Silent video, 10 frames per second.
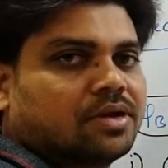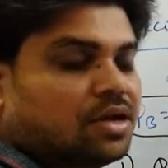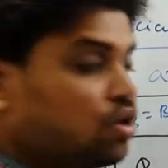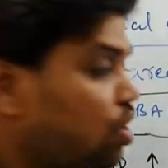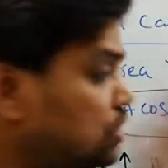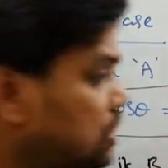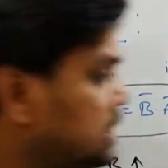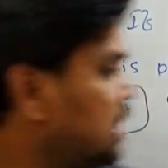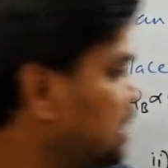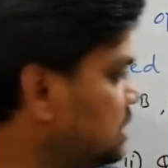cos
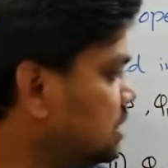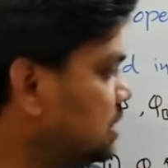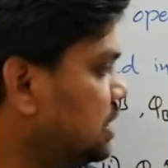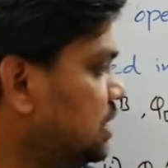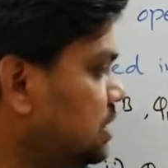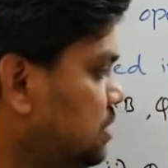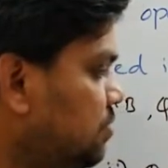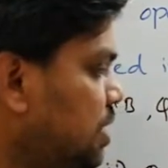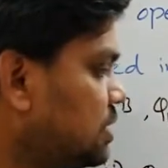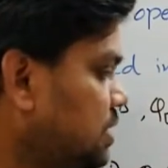theta is increased,
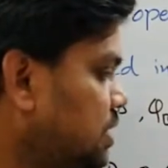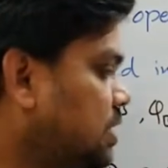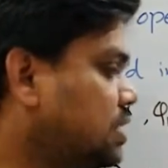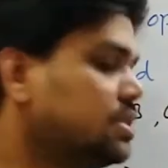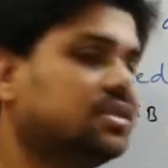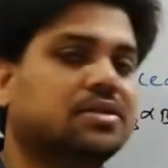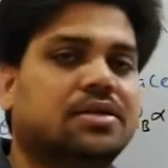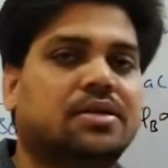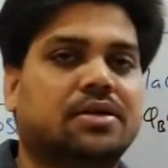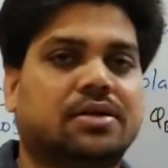flux increased.
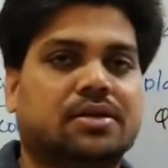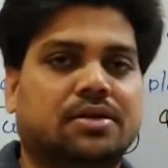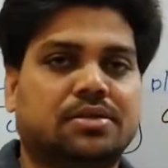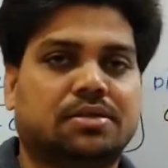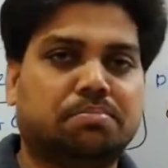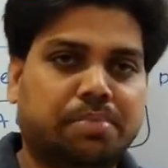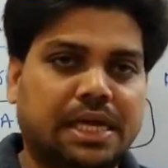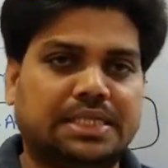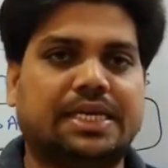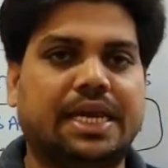So
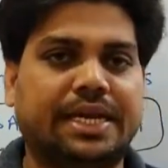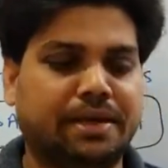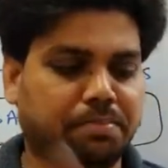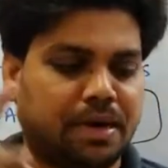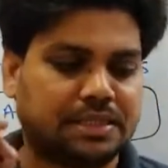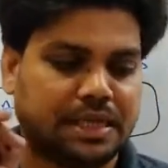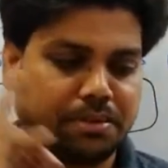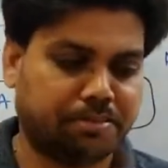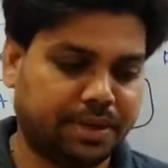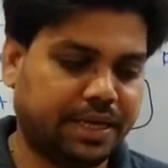basically it depends
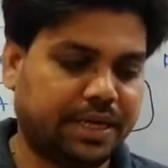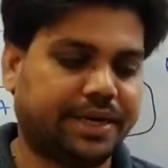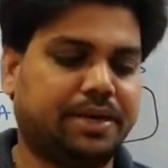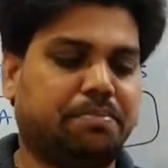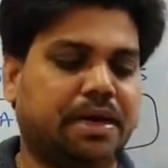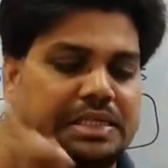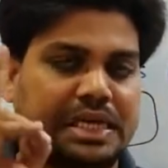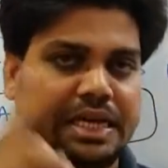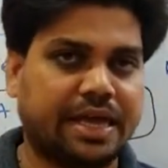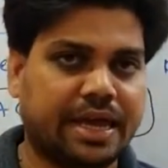on B, it depends
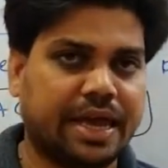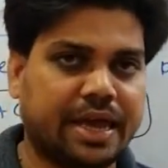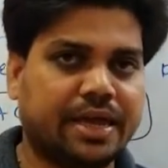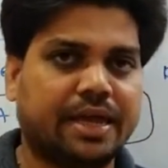on A,